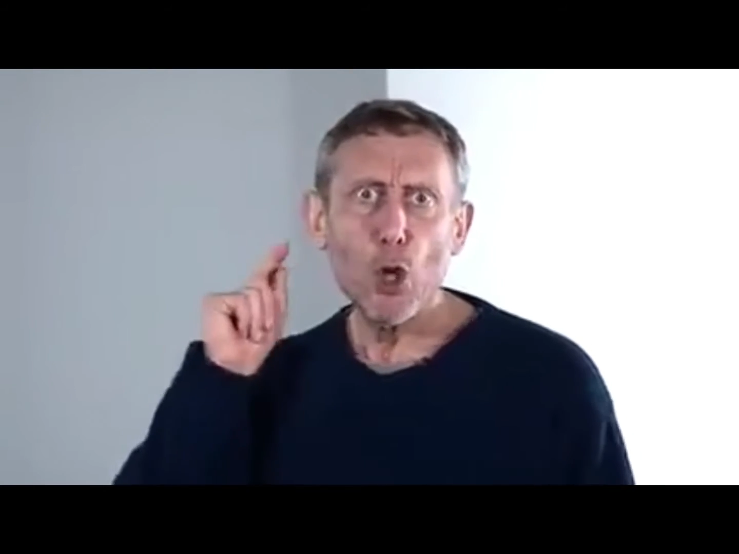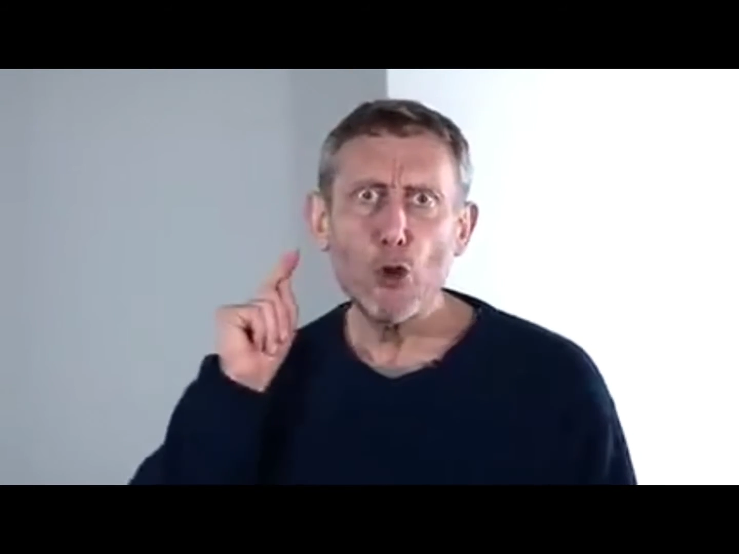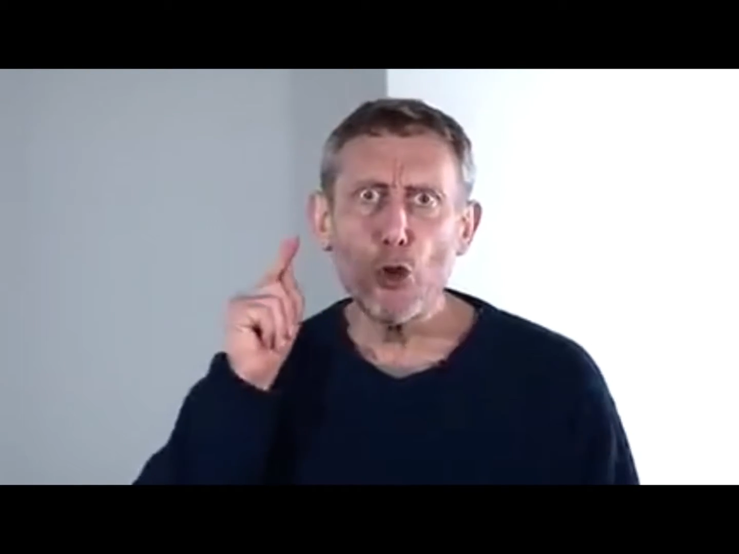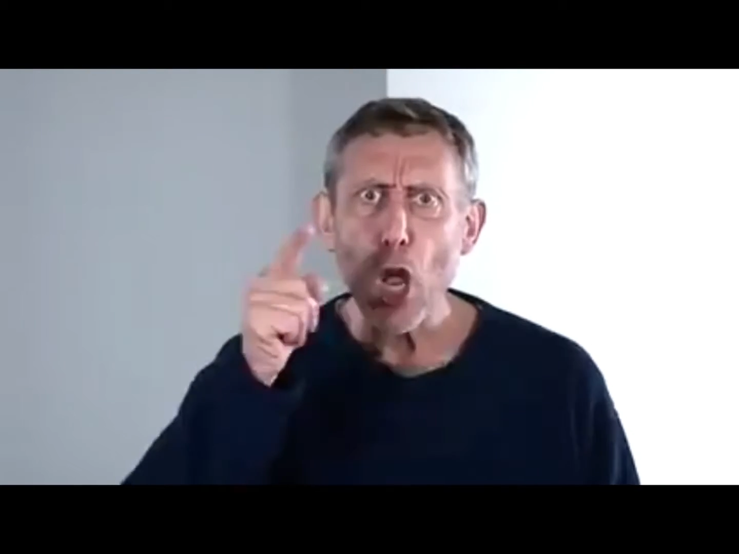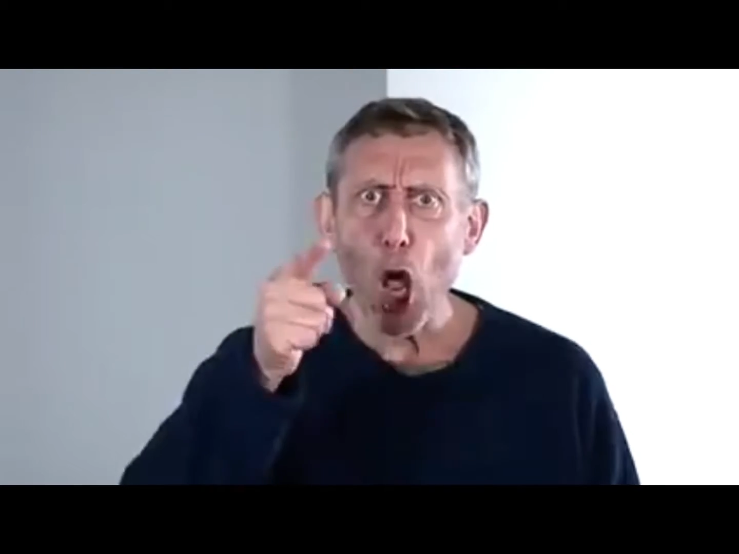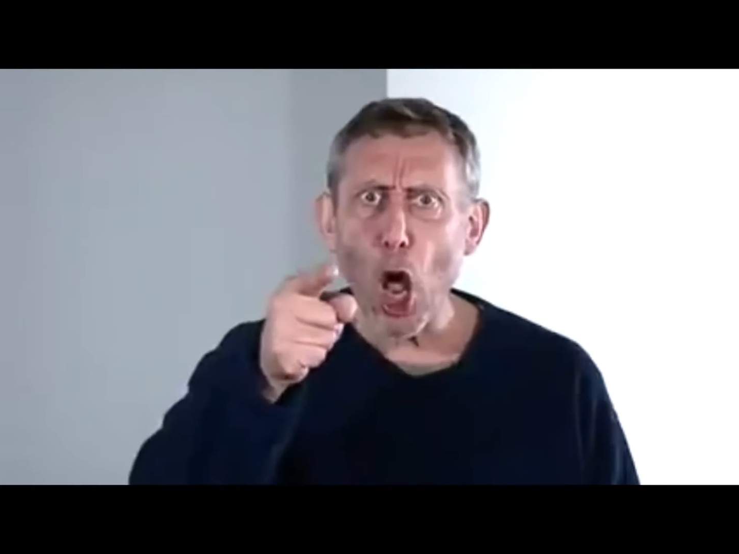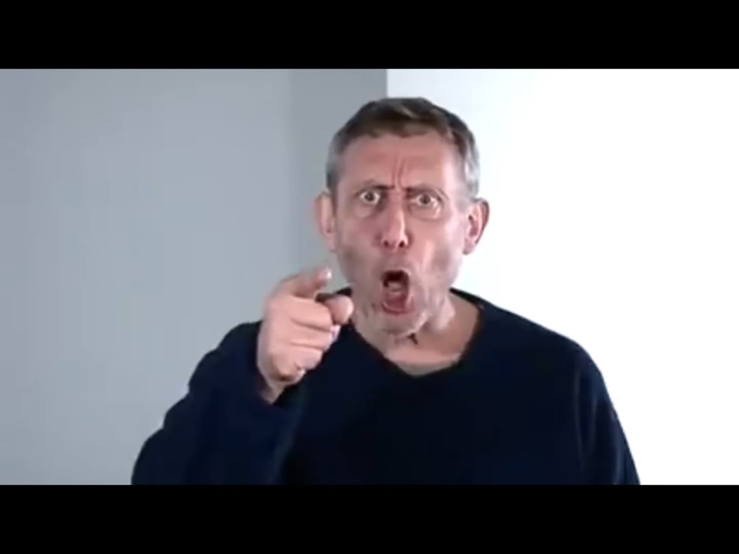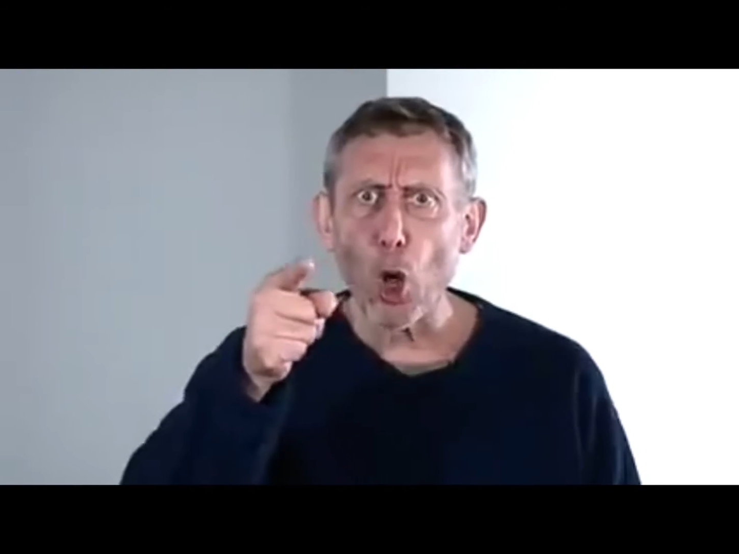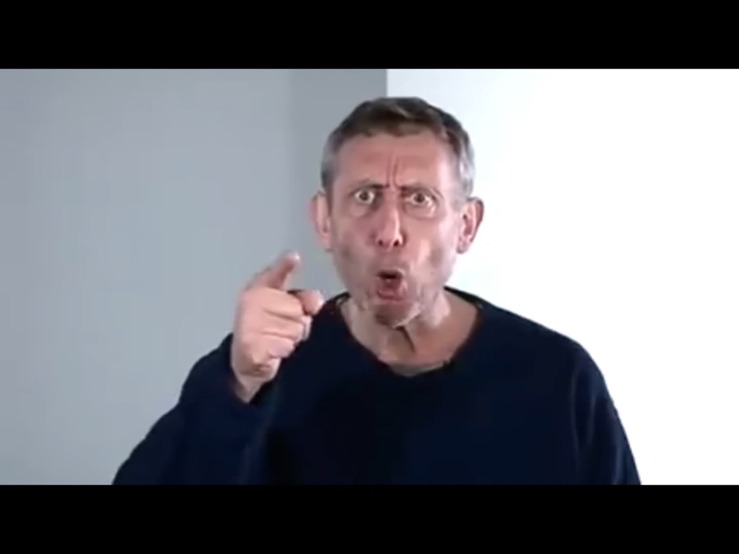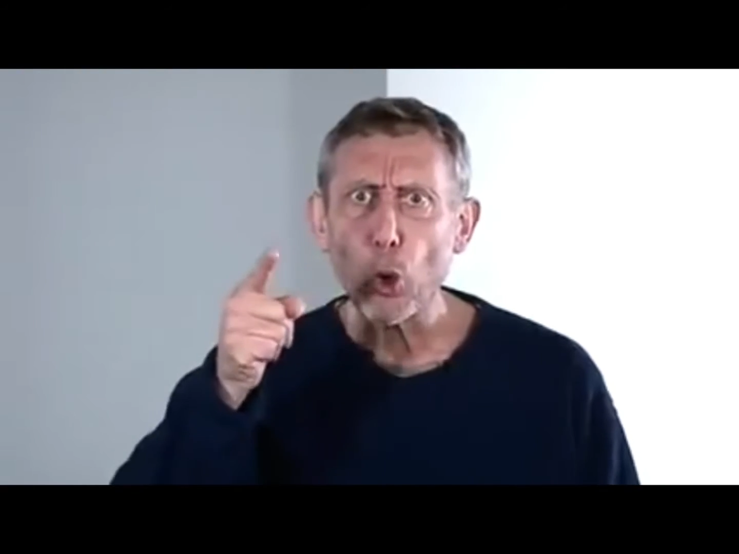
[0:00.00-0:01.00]

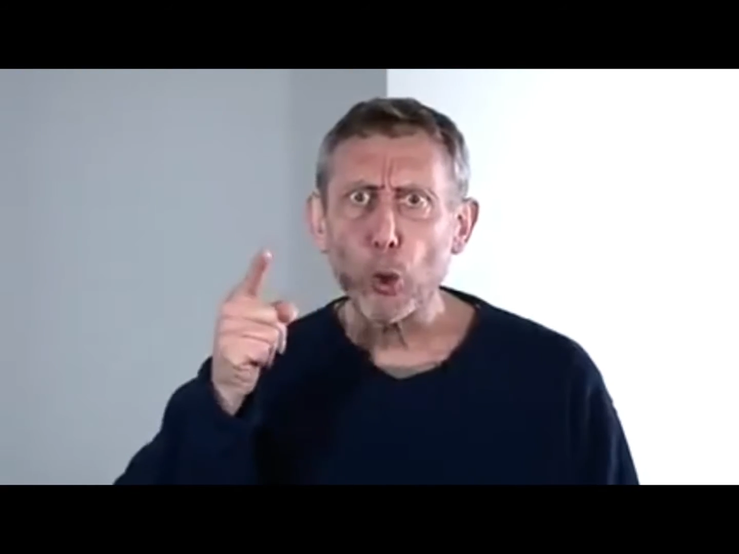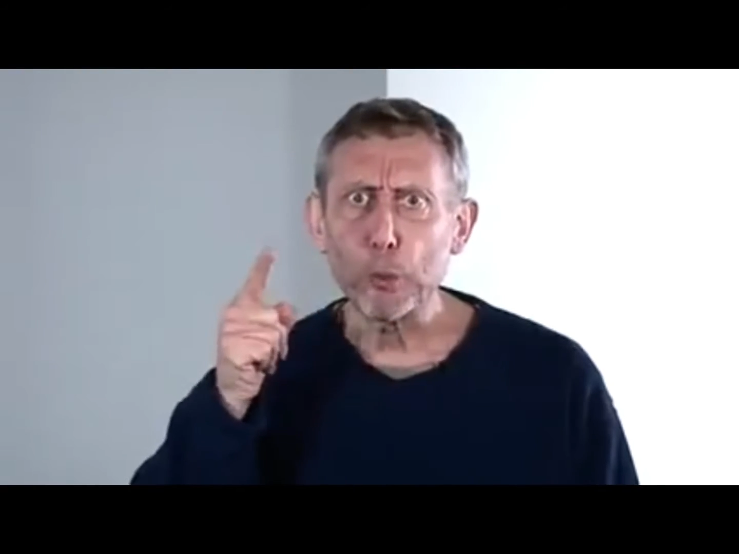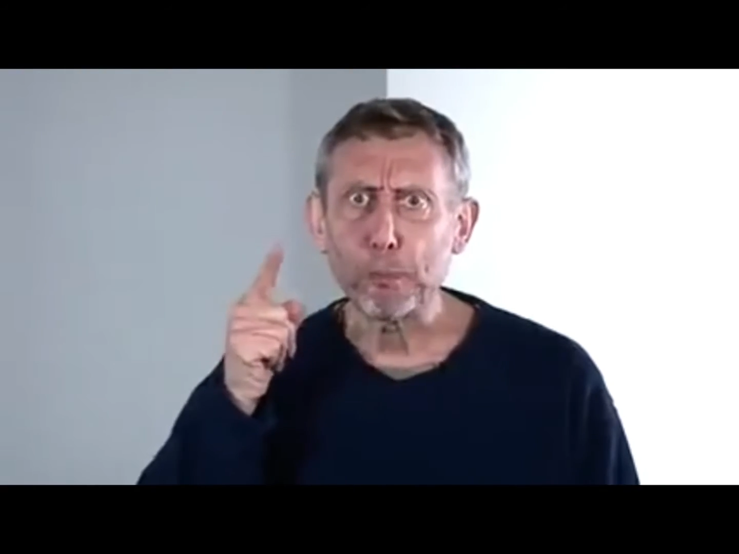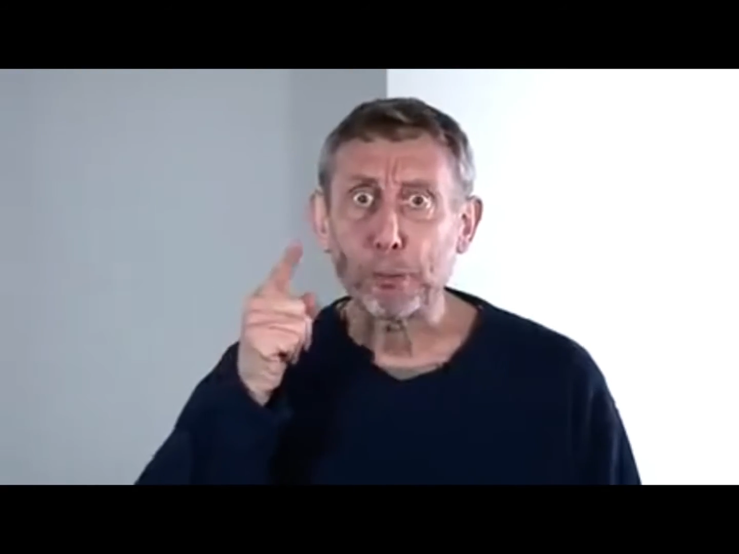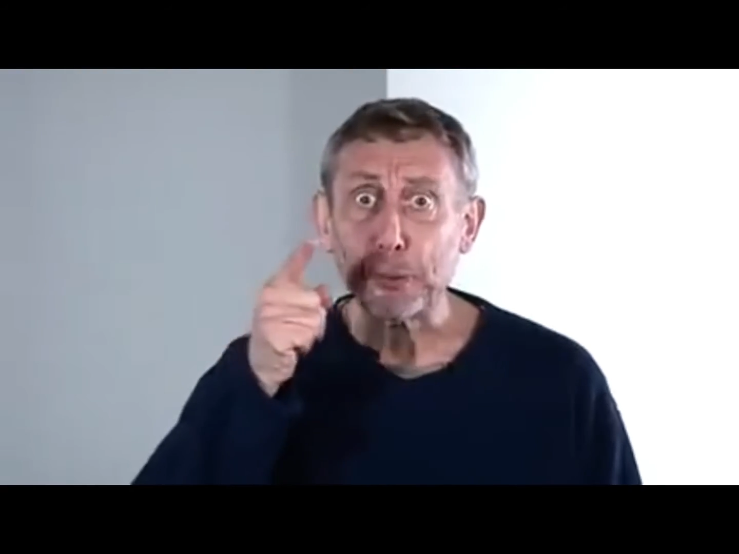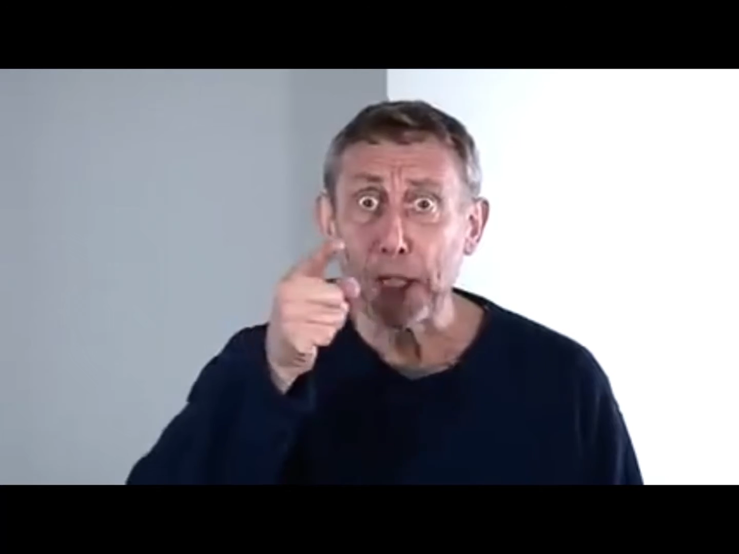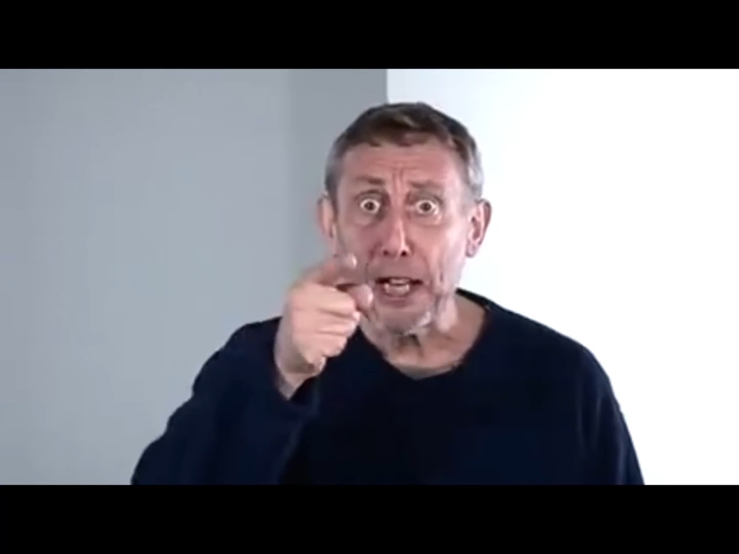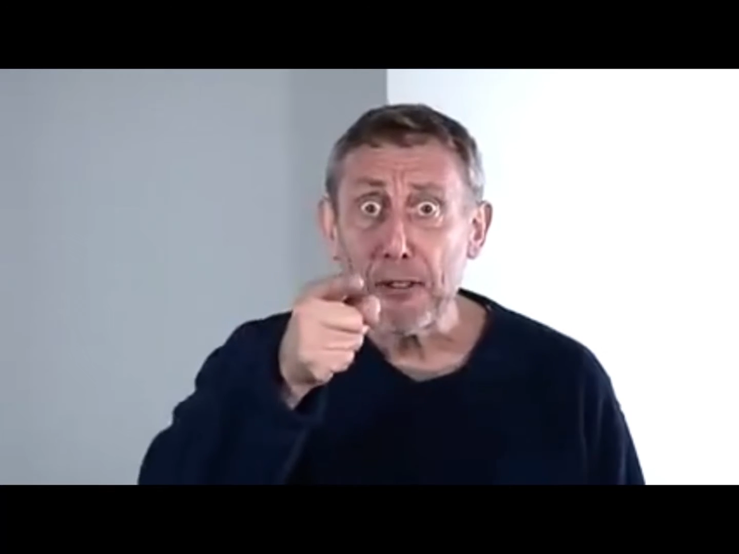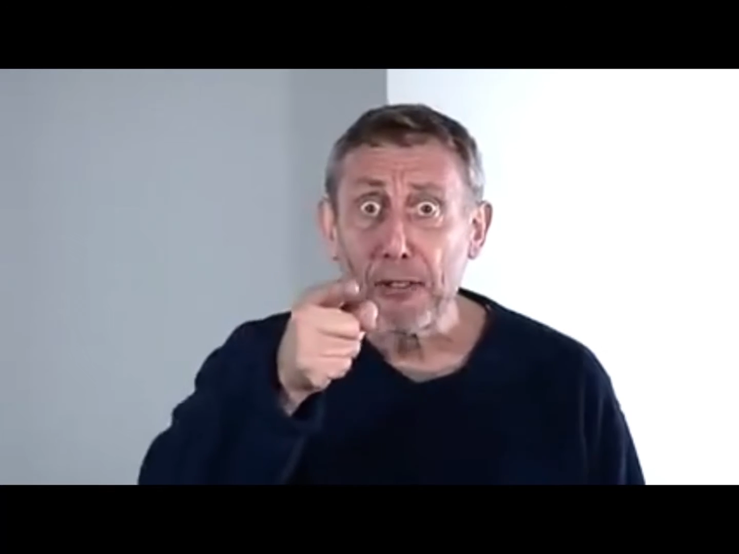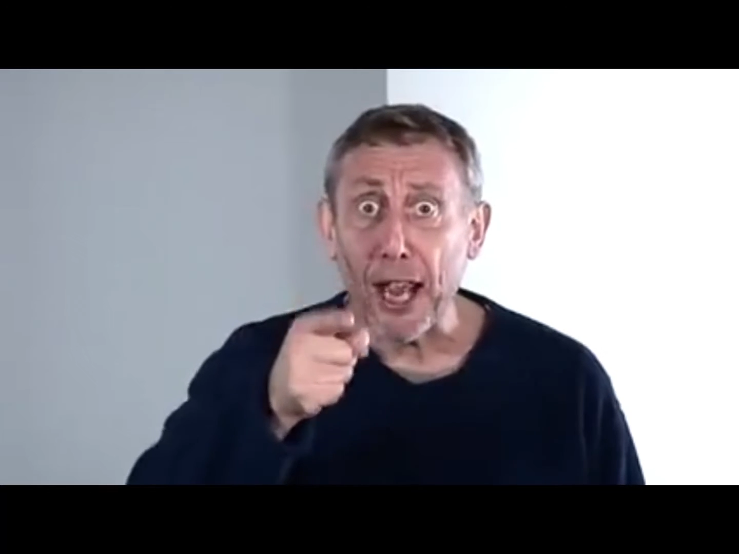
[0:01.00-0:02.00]
"No
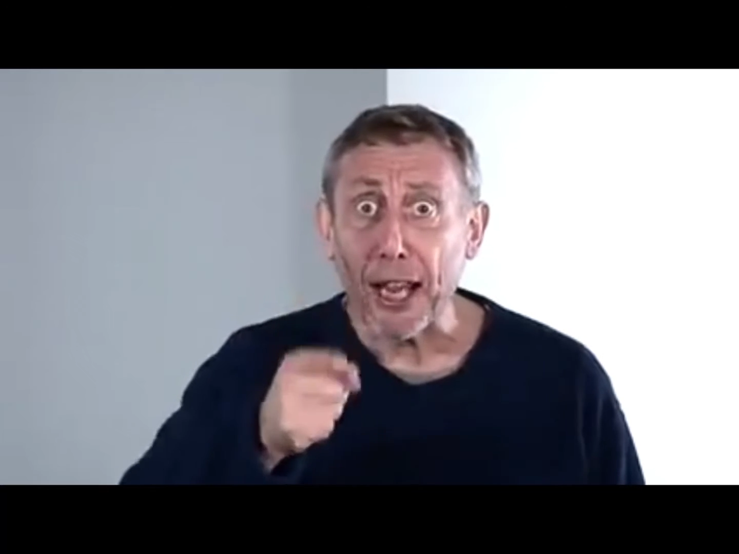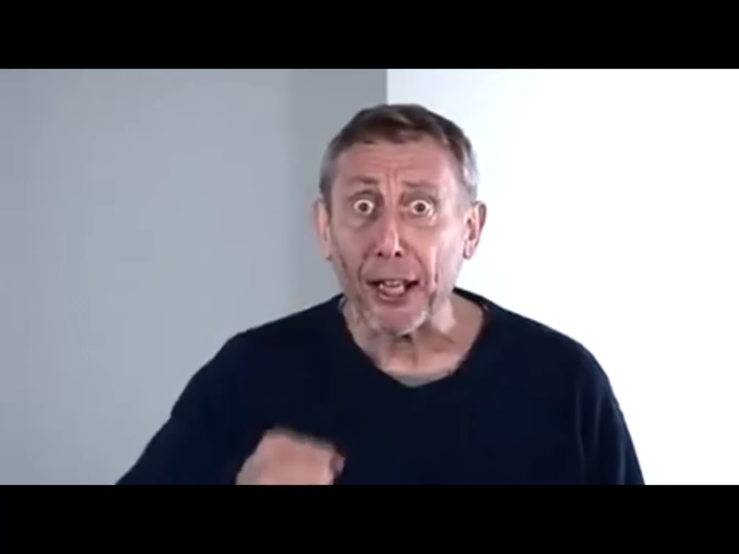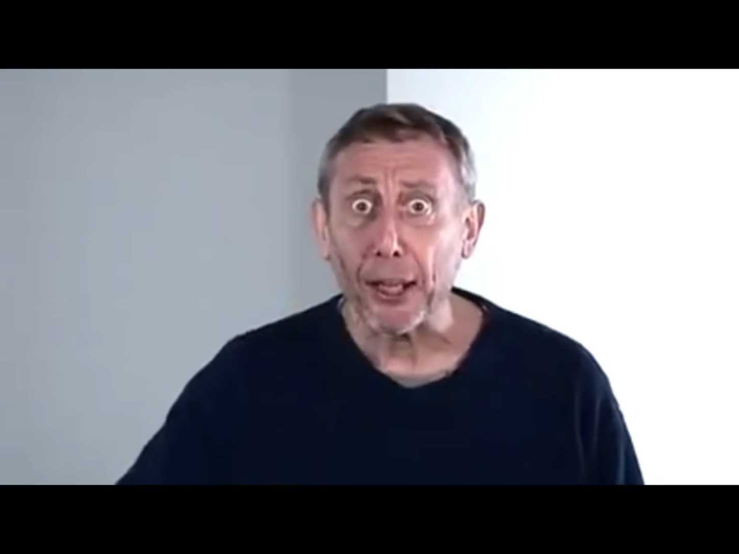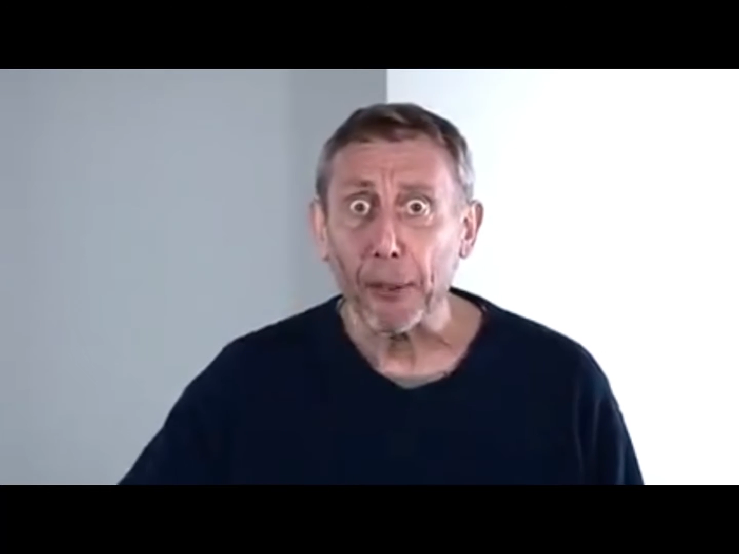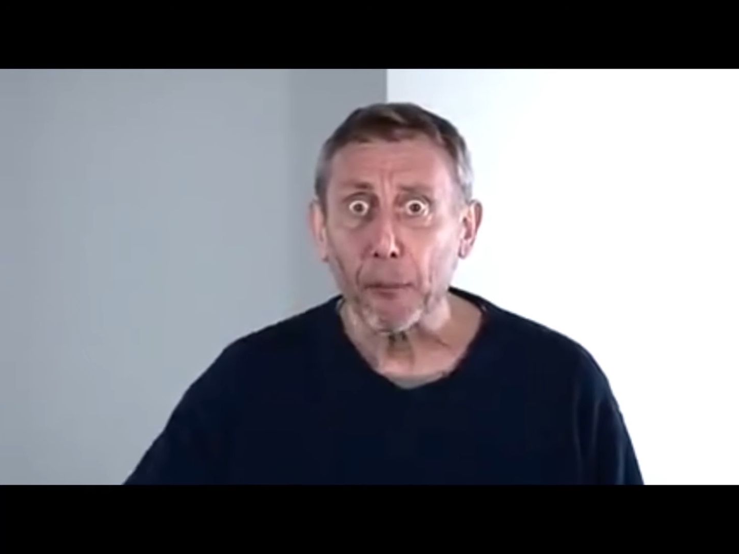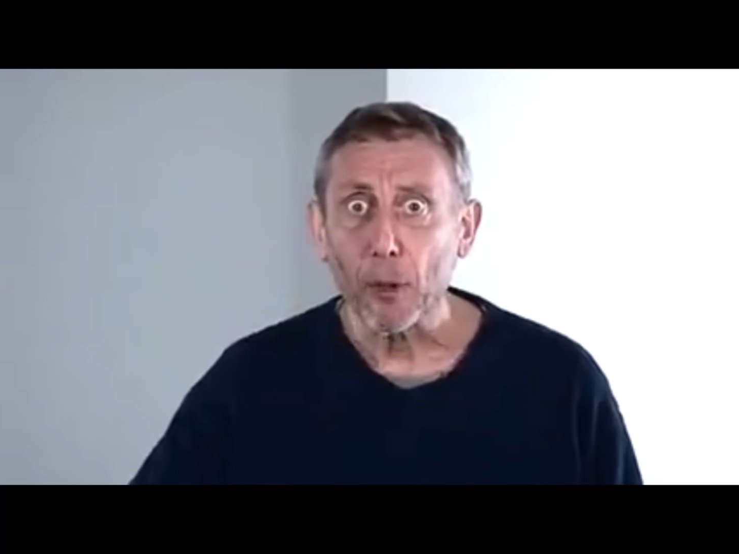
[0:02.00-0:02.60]
breathing!"